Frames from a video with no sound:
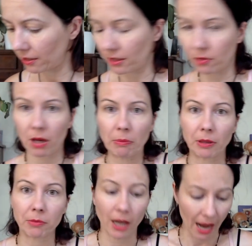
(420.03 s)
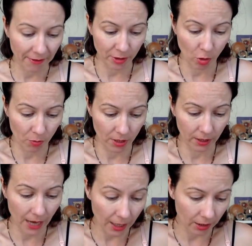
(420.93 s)
That's why probably I have so many
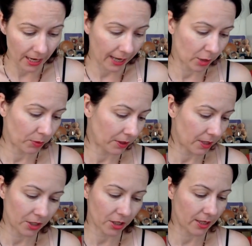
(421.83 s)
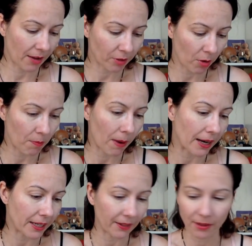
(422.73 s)
tarot decks, because I just love
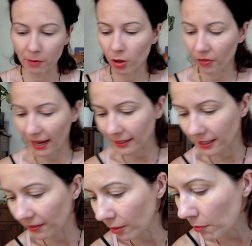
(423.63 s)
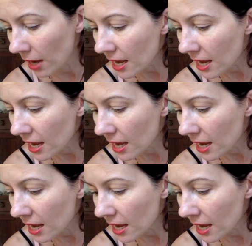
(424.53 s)
combining them, connecting them.